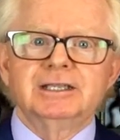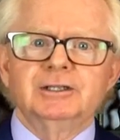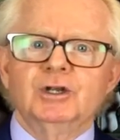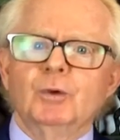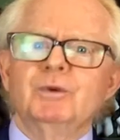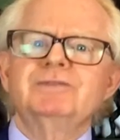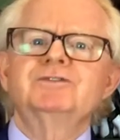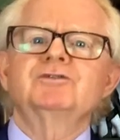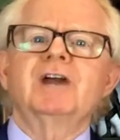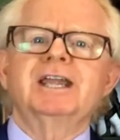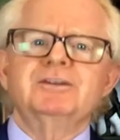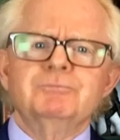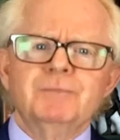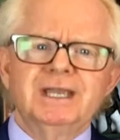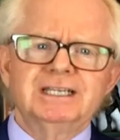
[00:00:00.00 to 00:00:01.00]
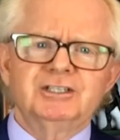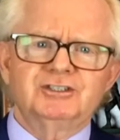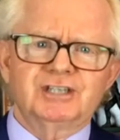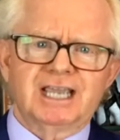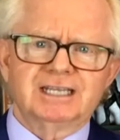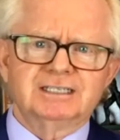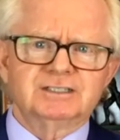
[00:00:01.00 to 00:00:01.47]
You know, we've tried many
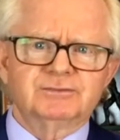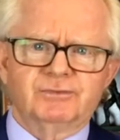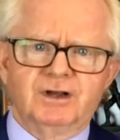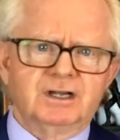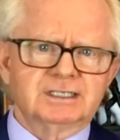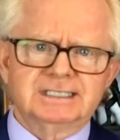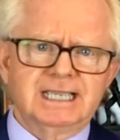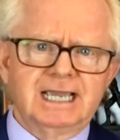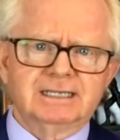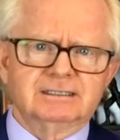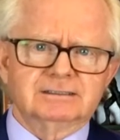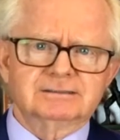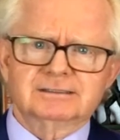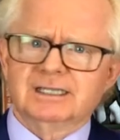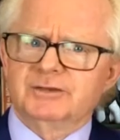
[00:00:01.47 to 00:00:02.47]
Chinese fog cannons.